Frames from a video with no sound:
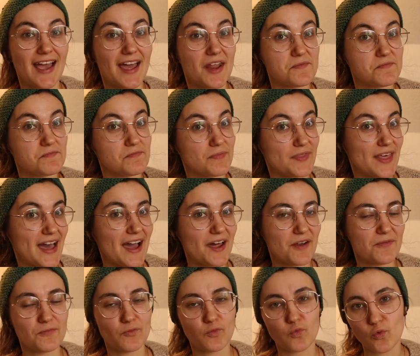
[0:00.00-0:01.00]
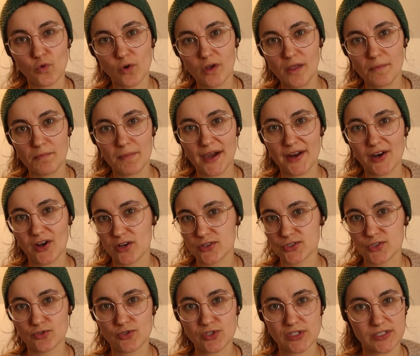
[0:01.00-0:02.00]
and that wool might
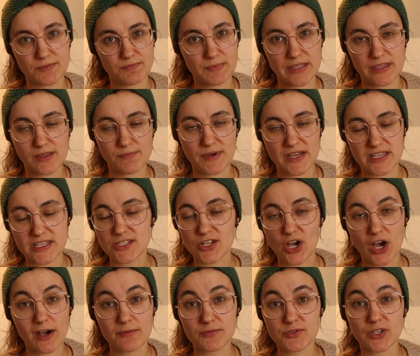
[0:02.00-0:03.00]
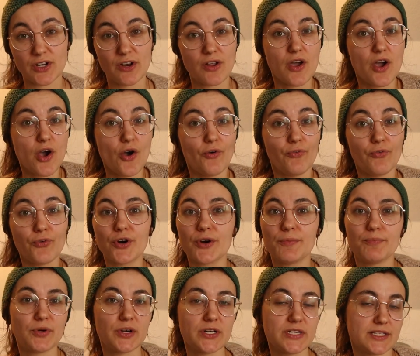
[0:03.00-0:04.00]
also just be the best option for
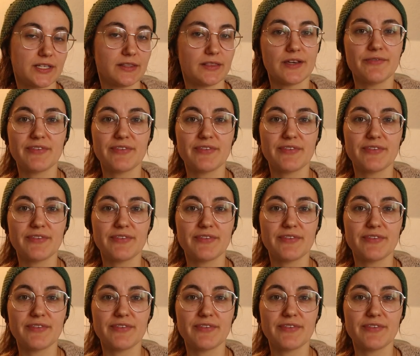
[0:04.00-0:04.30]
a person